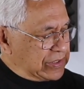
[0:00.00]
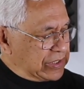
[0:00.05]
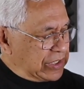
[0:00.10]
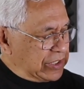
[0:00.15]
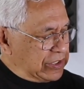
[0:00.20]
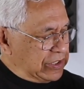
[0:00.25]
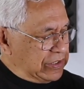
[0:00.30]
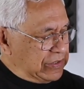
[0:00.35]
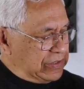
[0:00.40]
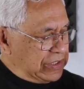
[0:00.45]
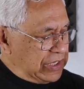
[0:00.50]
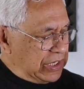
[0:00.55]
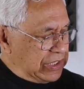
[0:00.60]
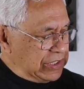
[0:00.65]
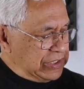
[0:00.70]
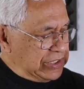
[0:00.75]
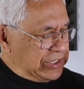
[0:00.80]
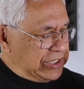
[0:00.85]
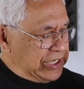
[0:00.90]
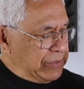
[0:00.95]
kind
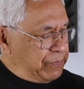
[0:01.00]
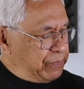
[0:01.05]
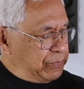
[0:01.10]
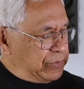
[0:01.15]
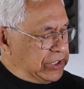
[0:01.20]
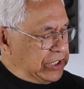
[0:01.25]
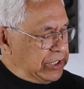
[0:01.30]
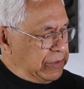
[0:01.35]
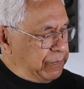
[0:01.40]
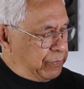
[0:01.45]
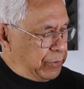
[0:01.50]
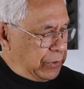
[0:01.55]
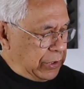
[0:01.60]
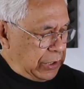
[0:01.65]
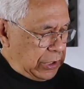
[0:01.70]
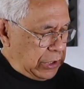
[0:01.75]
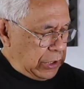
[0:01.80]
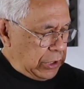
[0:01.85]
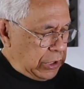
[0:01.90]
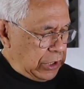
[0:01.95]
of deep
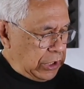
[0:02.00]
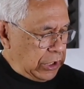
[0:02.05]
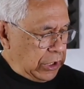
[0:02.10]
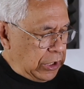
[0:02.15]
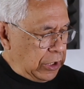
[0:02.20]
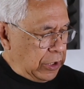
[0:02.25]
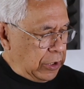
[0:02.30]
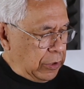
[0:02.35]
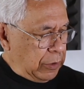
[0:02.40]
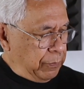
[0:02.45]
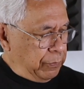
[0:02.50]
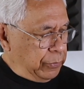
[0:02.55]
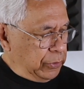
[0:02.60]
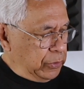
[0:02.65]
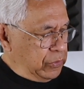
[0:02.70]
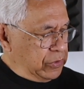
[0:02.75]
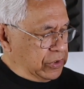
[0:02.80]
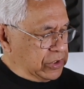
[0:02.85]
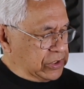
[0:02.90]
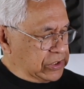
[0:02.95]

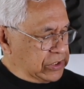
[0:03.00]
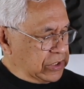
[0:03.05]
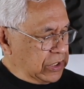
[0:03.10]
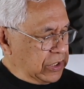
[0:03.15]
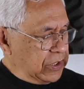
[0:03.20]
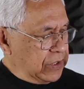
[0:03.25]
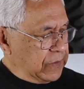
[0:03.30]
bluish